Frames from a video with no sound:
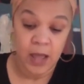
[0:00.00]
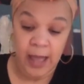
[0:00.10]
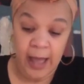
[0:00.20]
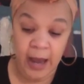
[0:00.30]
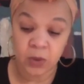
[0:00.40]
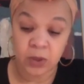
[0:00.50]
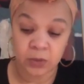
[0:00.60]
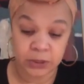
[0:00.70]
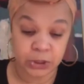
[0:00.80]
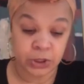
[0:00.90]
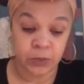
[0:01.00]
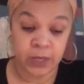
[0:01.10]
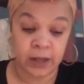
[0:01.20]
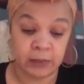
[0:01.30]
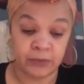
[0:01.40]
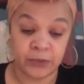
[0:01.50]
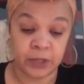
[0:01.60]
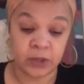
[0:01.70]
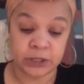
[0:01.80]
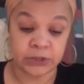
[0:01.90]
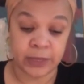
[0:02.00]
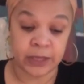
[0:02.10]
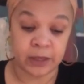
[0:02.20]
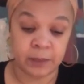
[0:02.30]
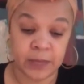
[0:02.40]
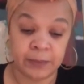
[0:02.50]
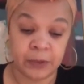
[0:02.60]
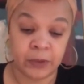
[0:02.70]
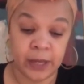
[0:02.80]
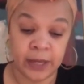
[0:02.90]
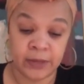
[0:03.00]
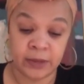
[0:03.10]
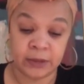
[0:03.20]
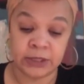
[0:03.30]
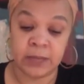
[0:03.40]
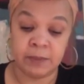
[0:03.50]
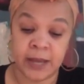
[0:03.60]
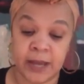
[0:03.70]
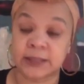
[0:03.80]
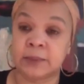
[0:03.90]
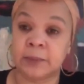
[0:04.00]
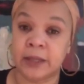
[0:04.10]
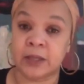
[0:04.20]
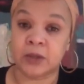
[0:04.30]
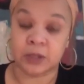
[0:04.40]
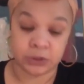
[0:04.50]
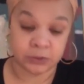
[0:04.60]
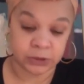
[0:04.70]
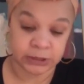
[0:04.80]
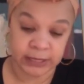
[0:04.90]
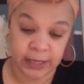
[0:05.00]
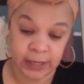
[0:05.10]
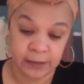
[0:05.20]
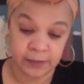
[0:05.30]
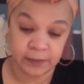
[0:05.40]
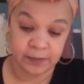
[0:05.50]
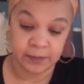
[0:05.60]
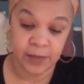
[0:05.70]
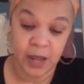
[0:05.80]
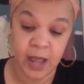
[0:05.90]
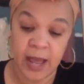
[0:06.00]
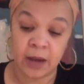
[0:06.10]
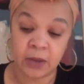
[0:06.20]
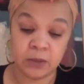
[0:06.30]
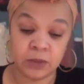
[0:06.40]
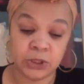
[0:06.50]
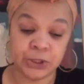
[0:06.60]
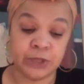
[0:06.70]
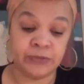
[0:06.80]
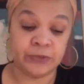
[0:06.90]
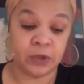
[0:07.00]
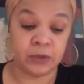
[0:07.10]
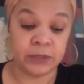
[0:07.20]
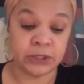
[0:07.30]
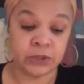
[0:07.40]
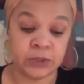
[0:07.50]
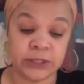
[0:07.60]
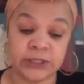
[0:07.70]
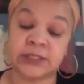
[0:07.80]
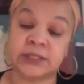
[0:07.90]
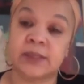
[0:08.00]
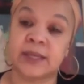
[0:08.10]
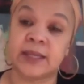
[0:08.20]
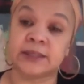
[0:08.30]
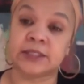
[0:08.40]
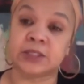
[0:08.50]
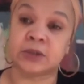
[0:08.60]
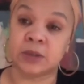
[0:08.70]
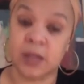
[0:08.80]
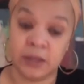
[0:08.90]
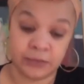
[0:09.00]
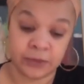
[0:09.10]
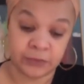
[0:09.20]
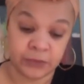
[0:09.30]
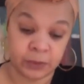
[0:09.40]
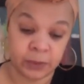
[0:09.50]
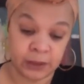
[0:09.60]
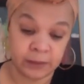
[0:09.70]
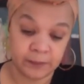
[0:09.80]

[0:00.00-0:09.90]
how are we showing up for incarcerated people and those impacted by the carceral state? How can we shift our resources to things that are life affirming?